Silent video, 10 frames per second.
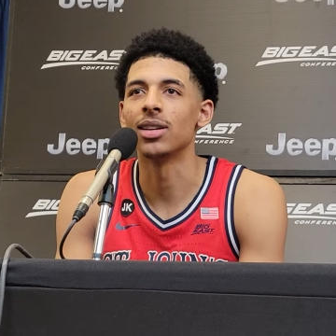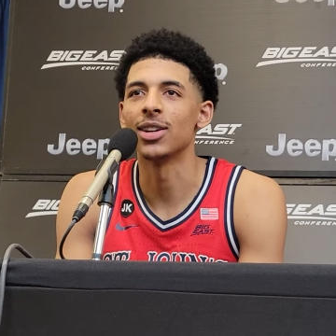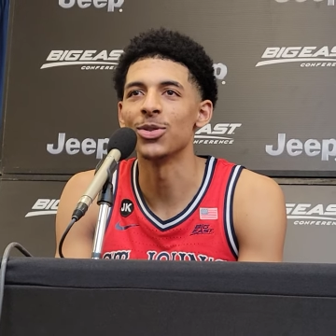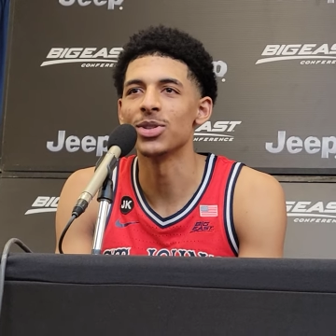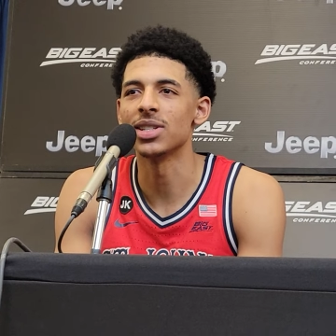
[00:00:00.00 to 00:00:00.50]

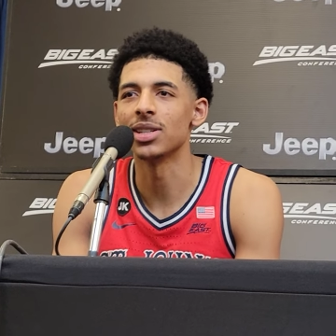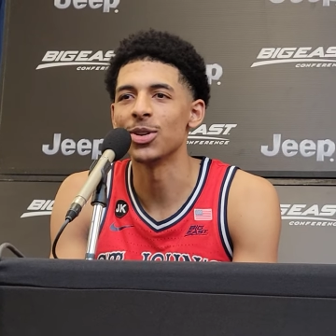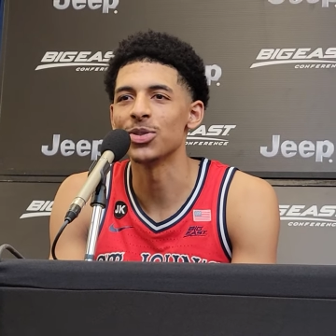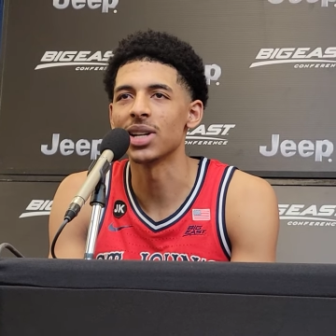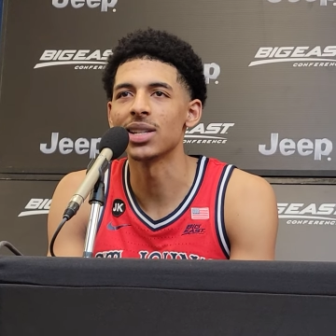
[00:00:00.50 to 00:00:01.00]
It was it
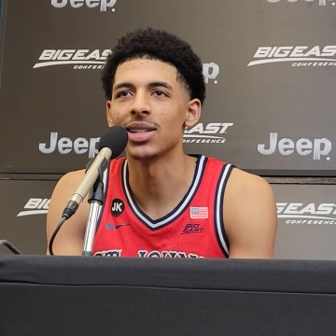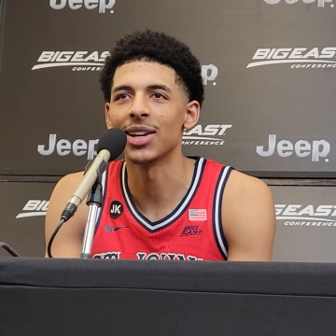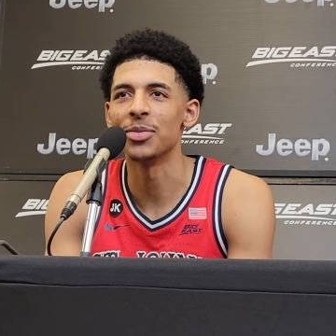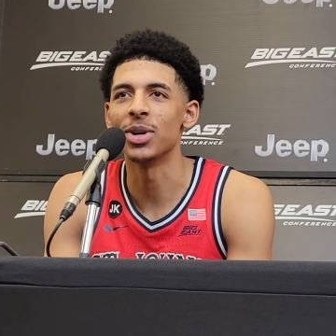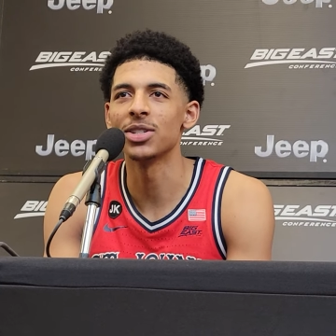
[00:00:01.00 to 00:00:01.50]
was nice to get
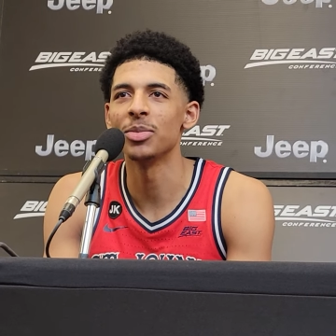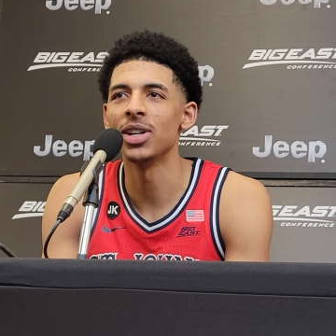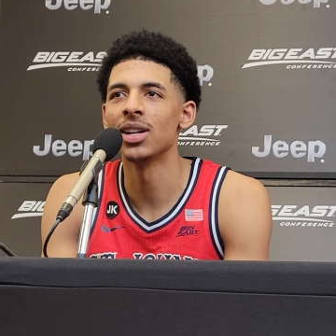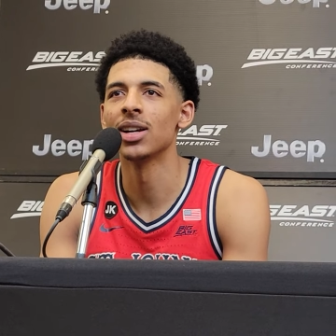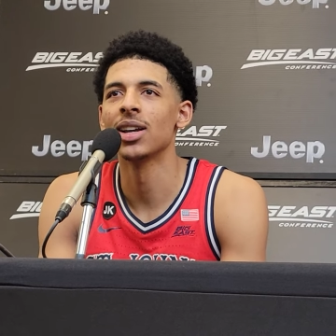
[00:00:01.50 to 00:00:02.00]
a buzzer beater.